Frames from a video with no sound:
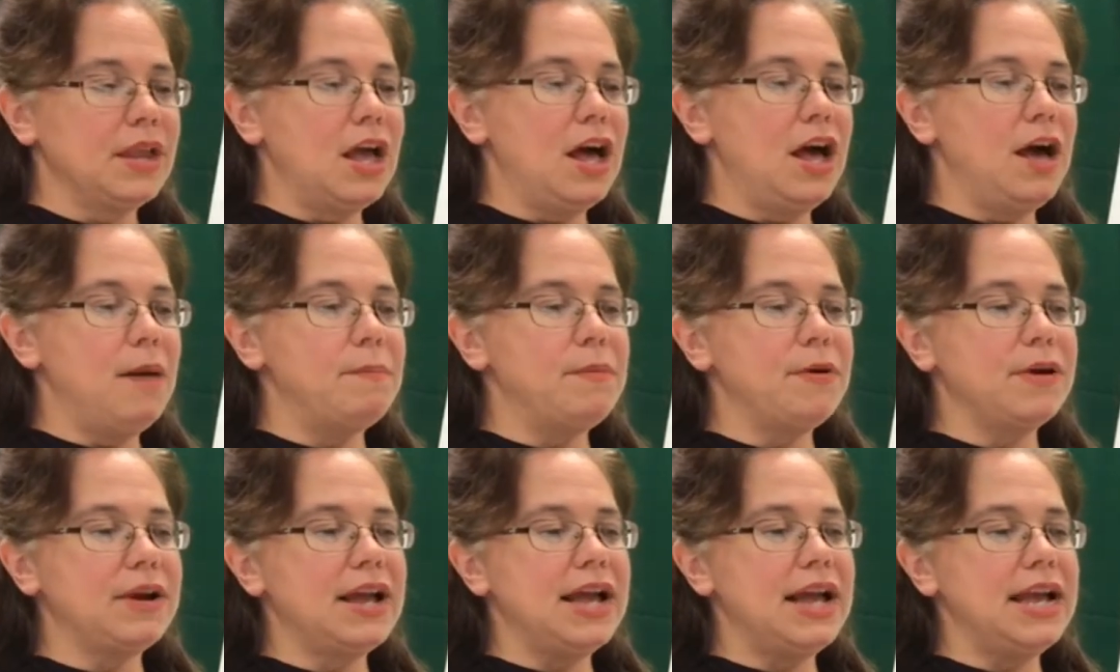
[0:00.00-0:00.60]

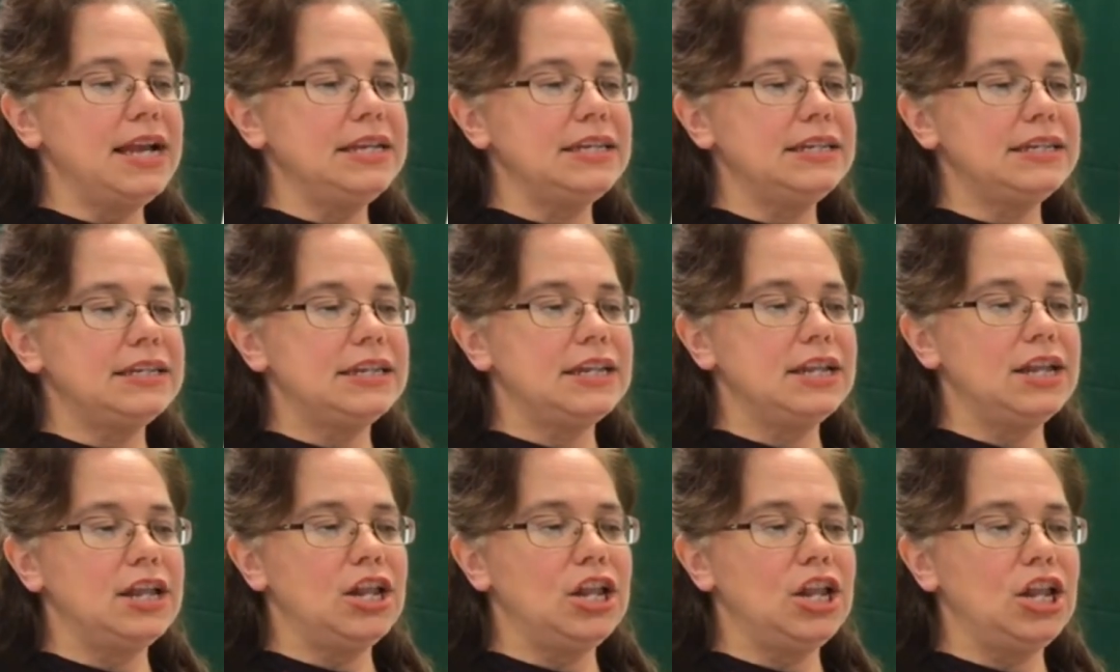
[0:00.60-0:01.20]
uppercase,
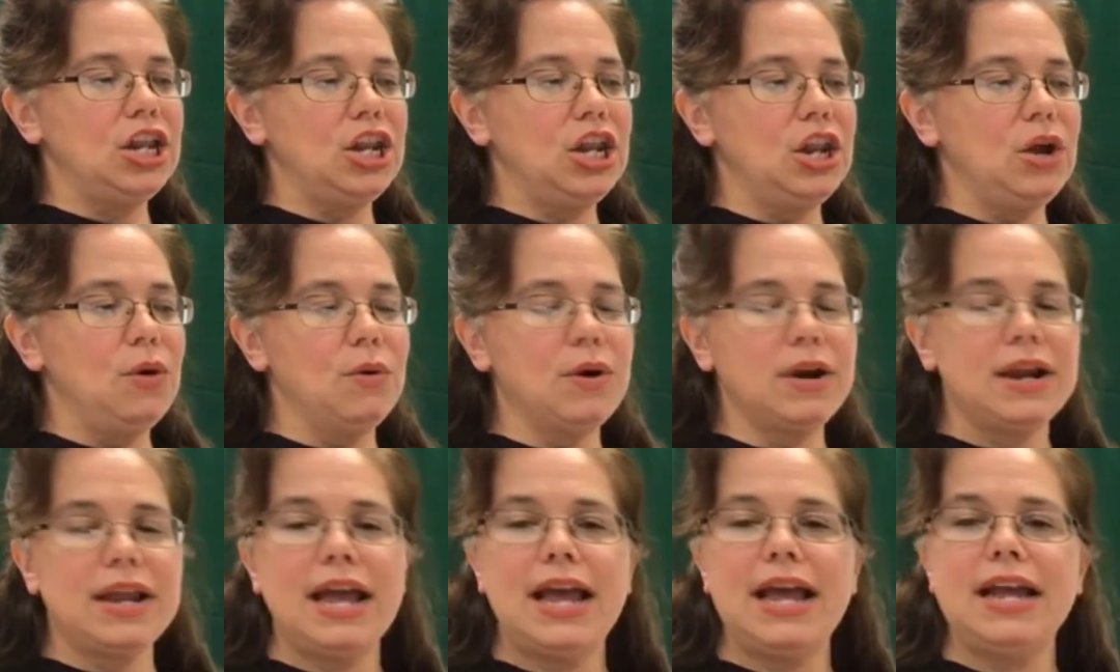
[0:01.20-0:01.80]

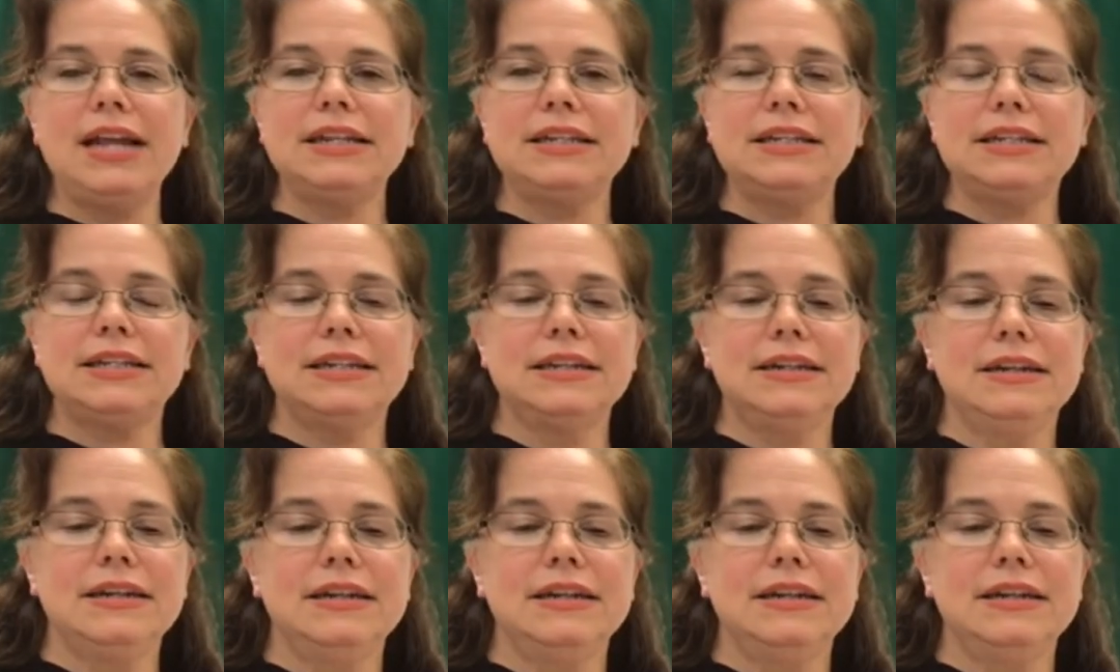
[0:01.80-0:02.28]
lowercase,